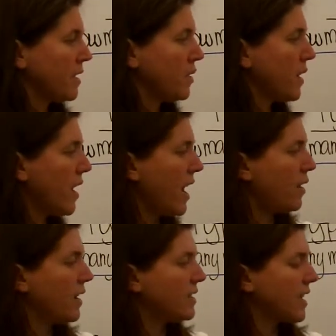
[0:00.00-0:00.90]
So now how
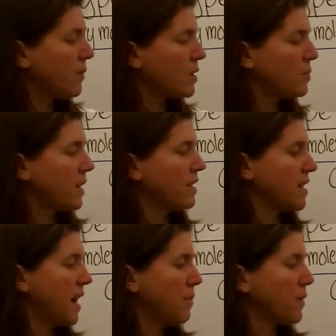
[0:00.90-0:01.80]
do I decide what to put on the
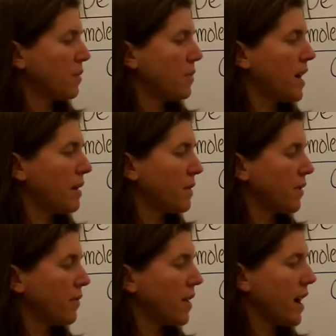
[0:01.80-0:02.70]
top or the bottom of
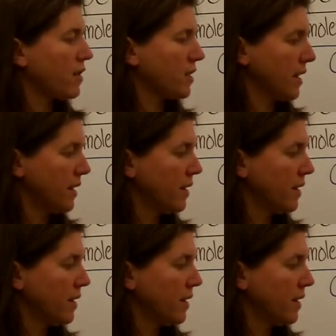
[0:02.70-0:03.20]
the fraction?